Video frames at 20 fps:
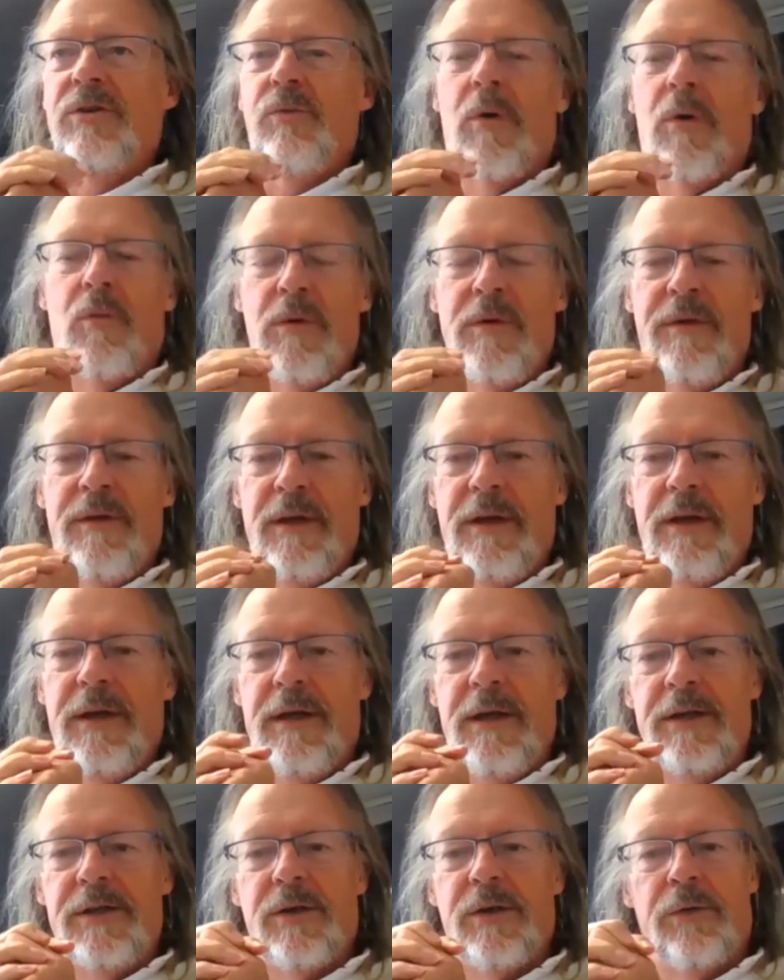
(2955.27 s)
it's what we think
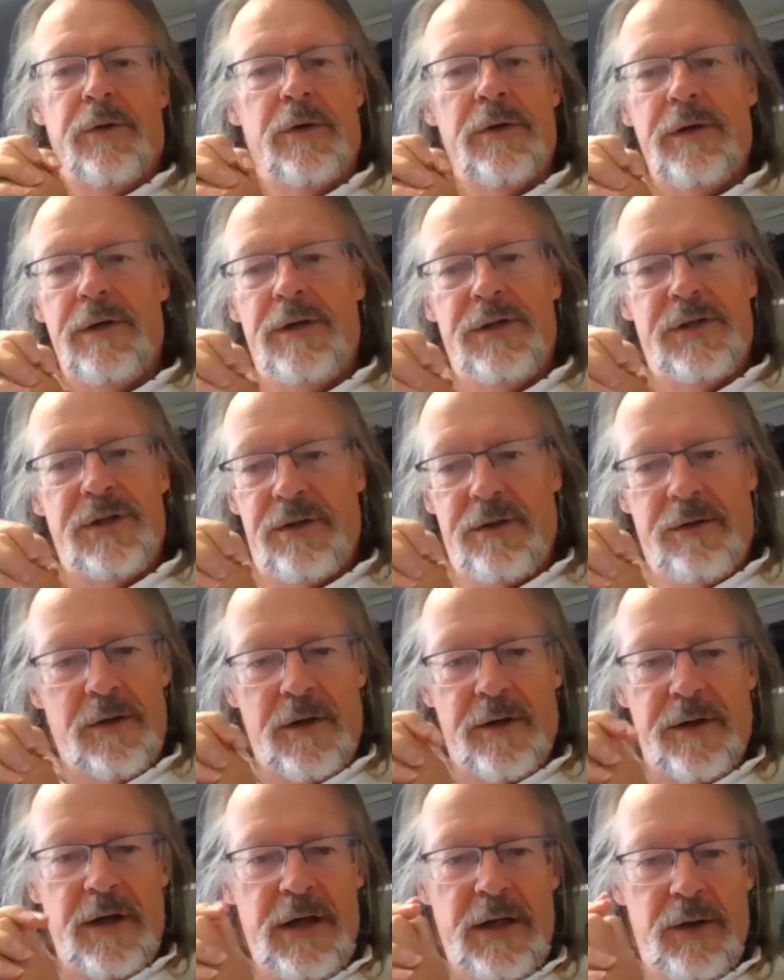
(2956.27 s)
it is or not, it's
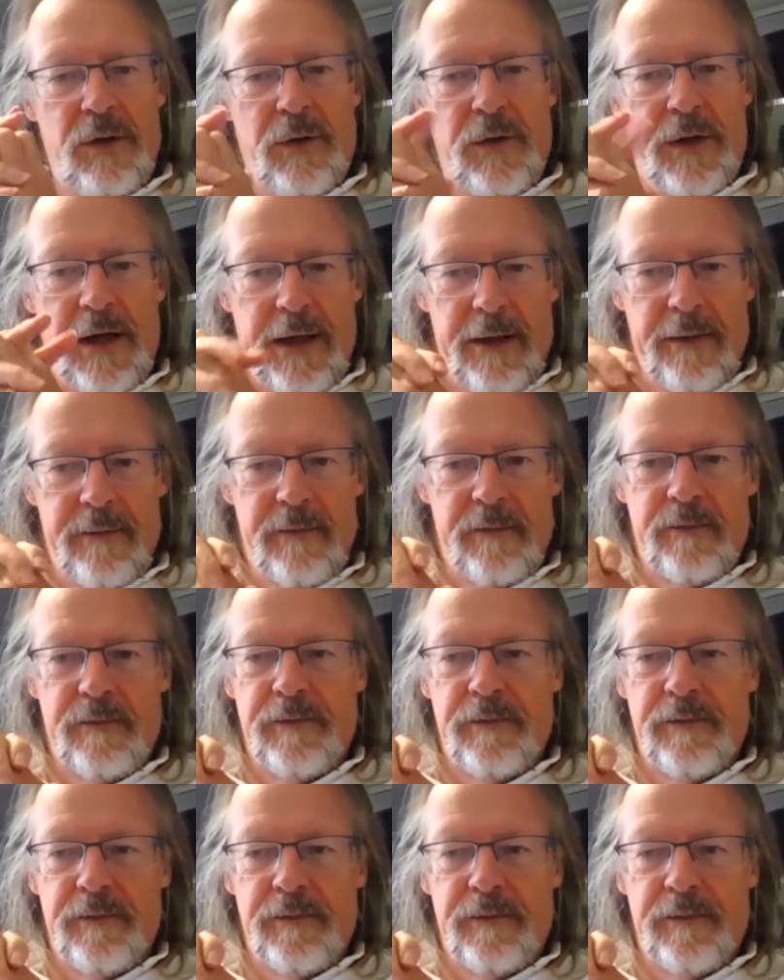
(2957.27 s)
neither here nor there.